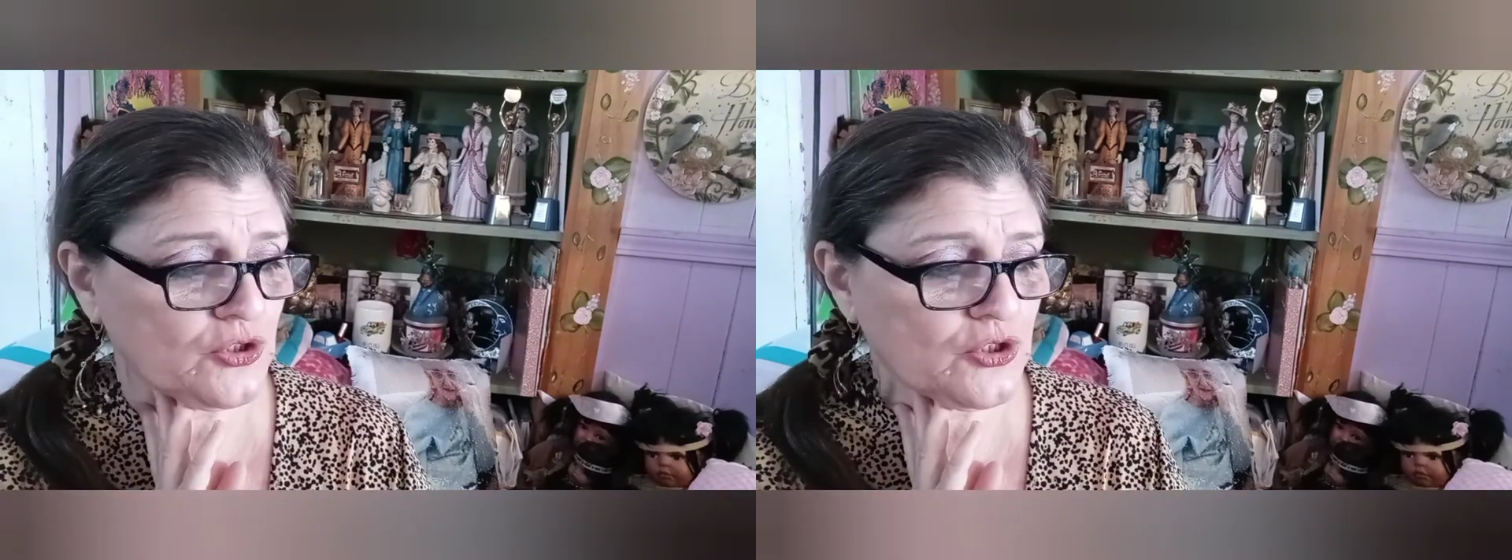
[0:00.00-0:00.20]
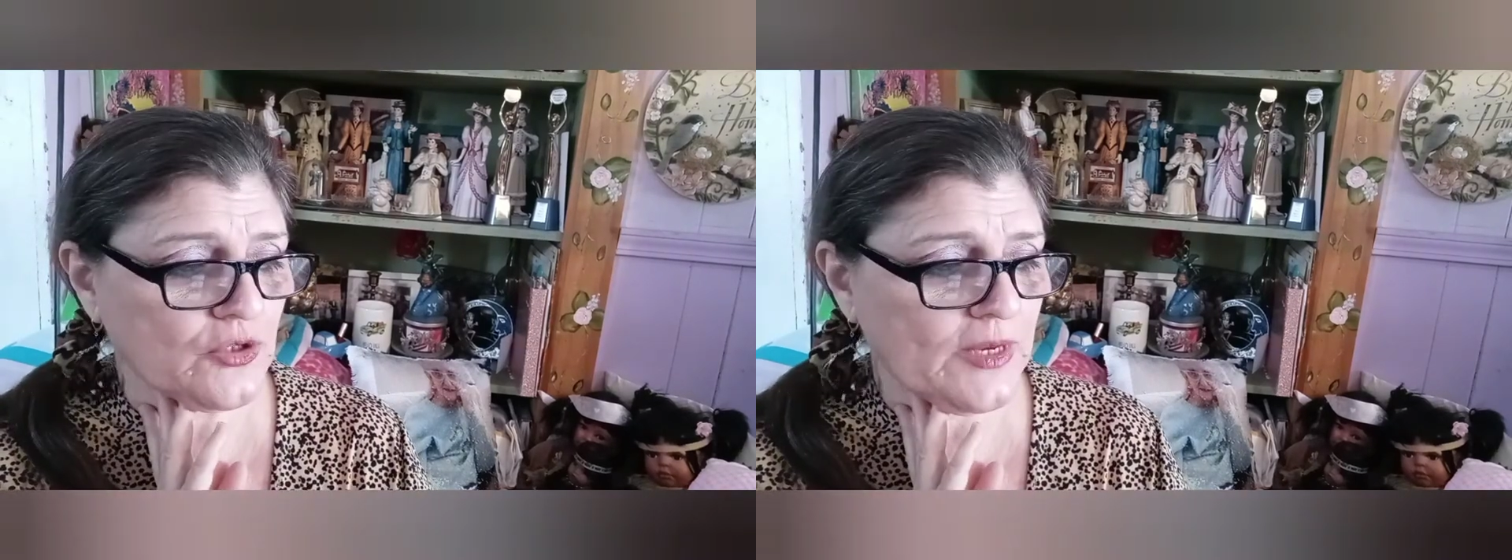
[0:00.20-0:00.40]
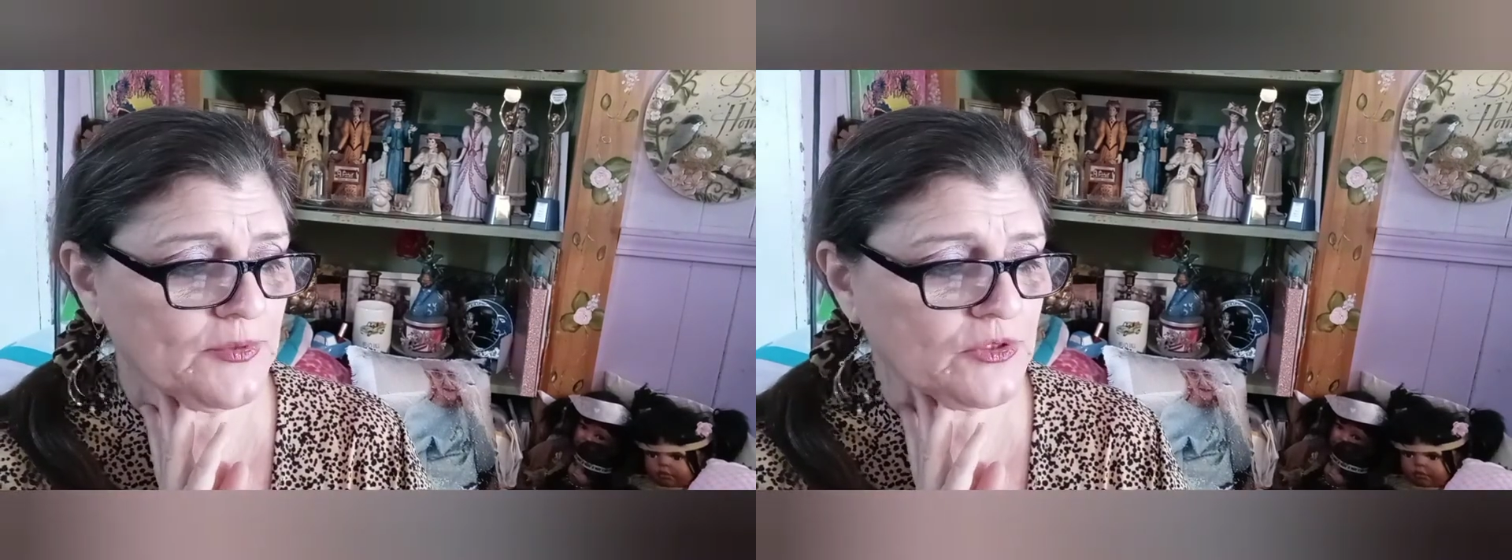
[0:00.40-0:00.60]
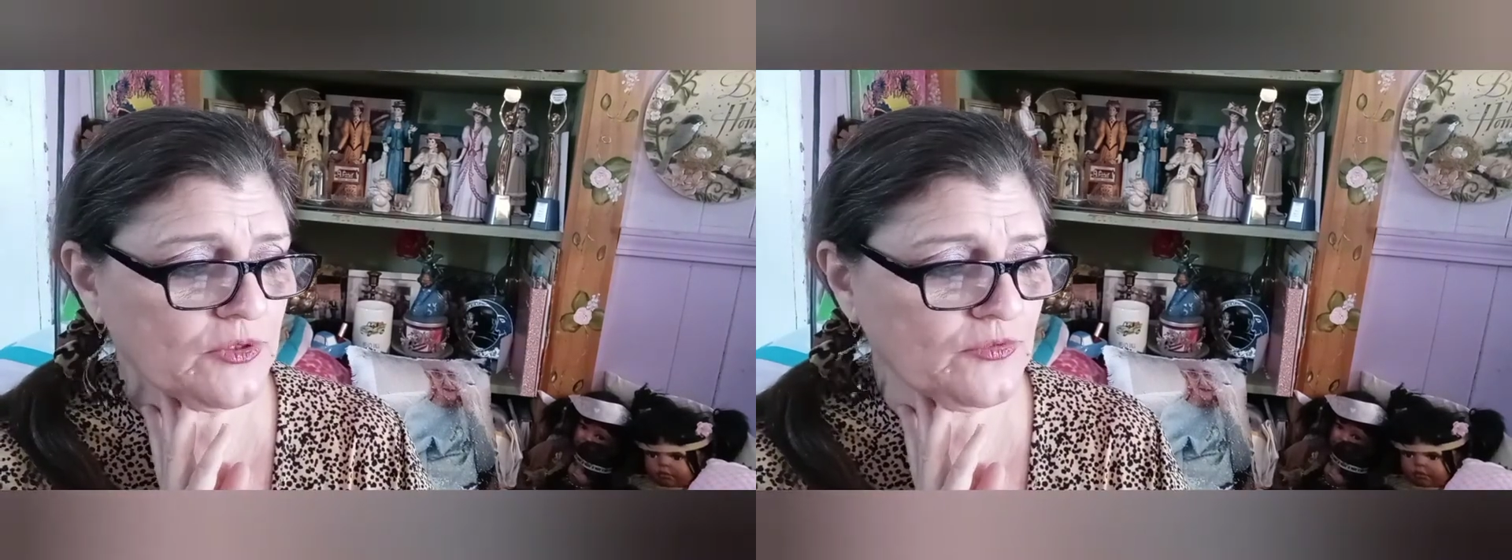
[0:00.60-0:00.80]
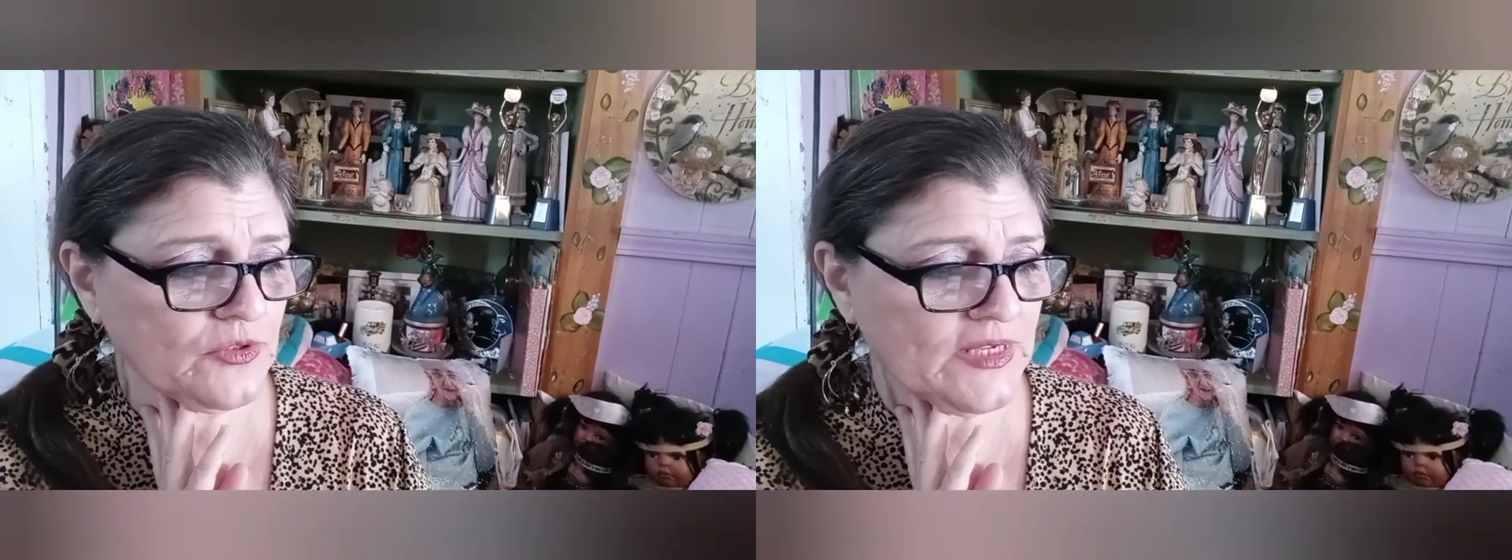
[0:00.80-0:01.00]
subscribers, so
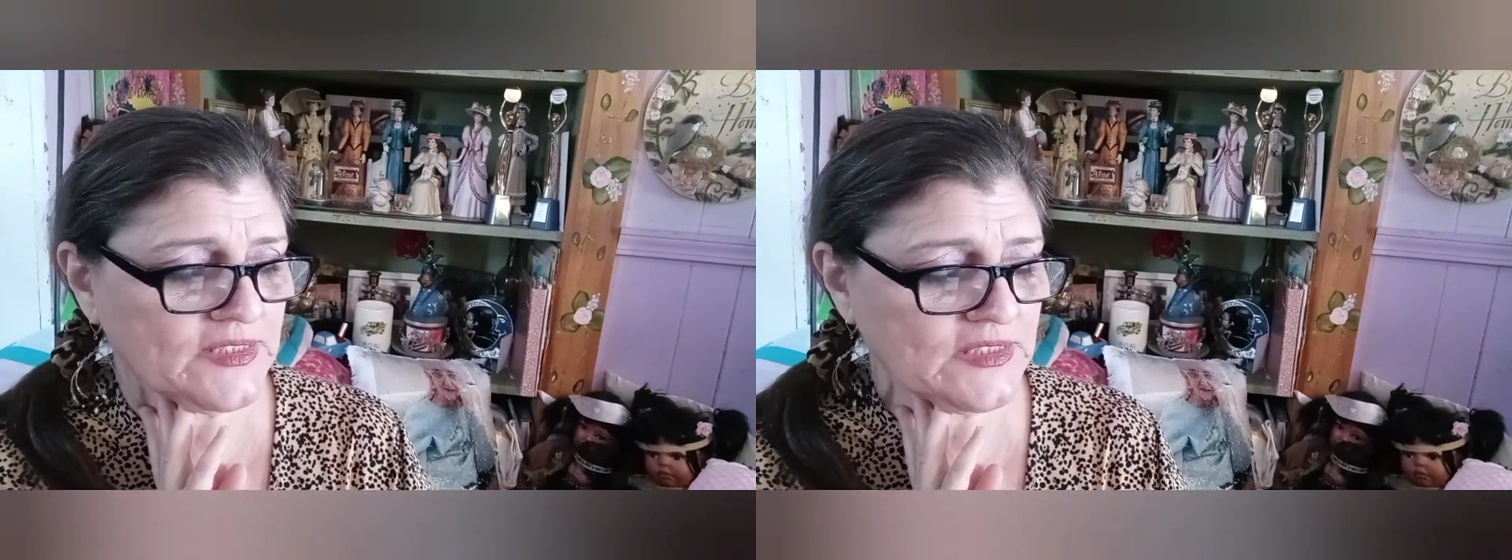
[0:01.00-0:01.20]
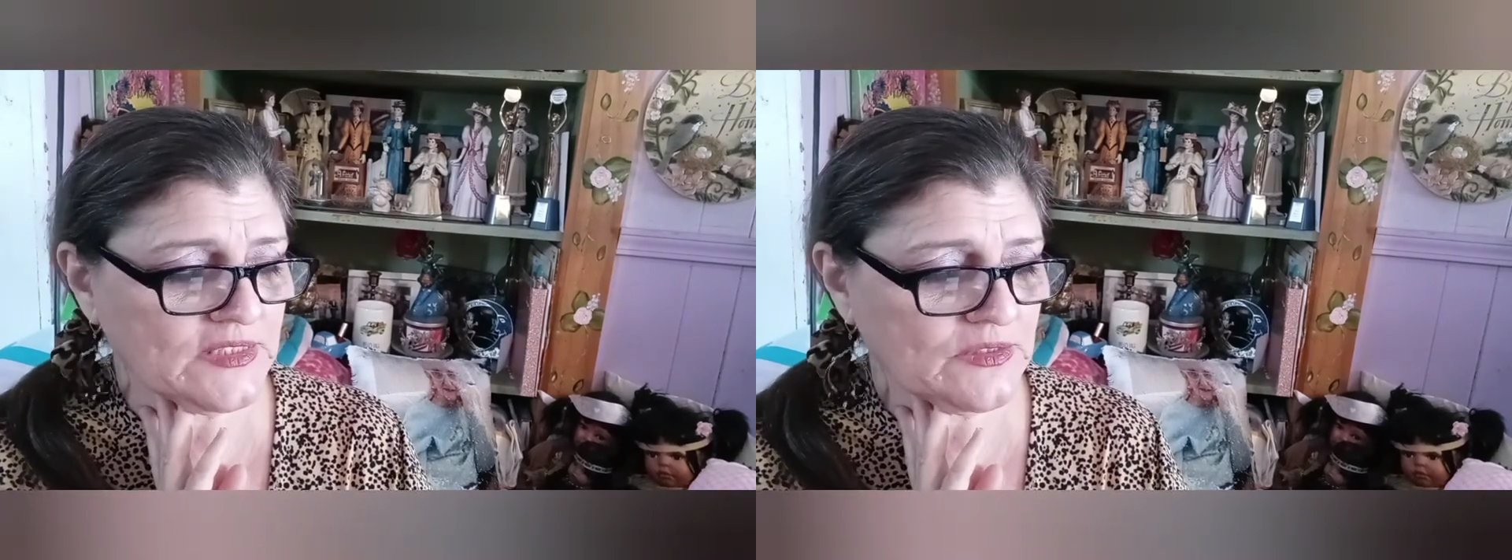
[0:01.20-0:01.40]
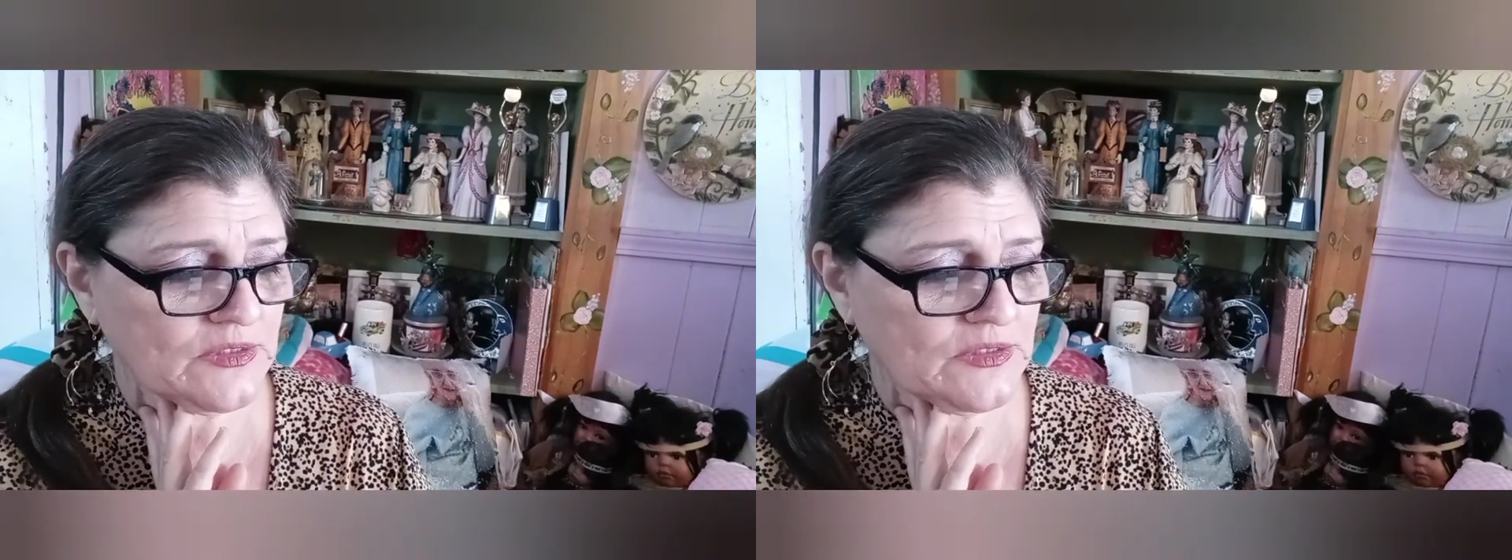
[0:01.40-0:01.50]
if you guys